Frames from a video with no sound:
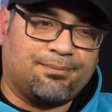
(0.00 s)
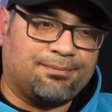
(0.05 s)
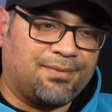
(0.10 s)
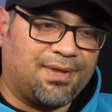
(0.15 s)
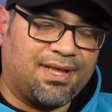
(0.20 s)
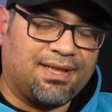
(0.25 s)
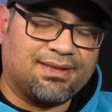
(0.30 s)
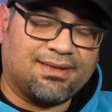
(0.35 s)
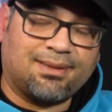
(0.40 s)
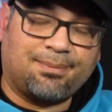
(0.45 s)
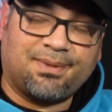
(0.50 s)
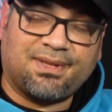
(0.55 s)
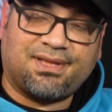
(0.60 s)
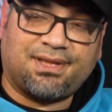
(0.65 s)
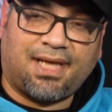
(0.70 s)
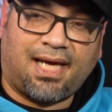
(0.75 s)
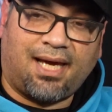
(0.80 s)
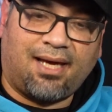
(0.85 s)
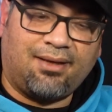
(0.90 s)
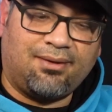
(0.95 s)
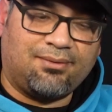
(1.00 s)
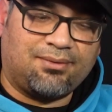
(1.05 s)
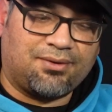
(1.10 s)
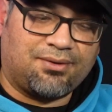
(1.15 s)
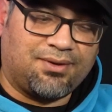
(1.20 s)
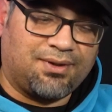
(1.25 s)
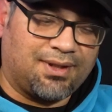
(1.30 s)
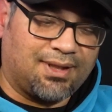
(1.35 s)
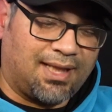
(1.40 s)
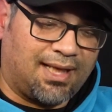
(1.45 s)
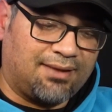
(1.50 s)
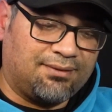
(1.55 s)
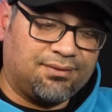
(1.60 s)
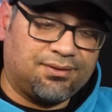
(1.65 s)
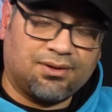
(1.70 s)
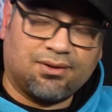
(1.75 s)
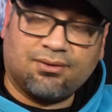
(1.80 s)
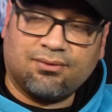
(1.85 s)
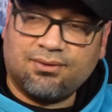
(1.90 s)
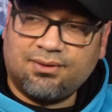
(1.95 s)
Hit us up in chat during the live
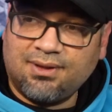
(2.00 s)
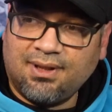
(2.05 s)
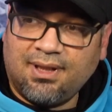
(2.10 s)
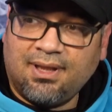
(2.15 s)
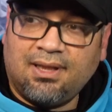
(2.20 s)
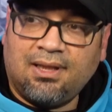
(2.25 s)
shows.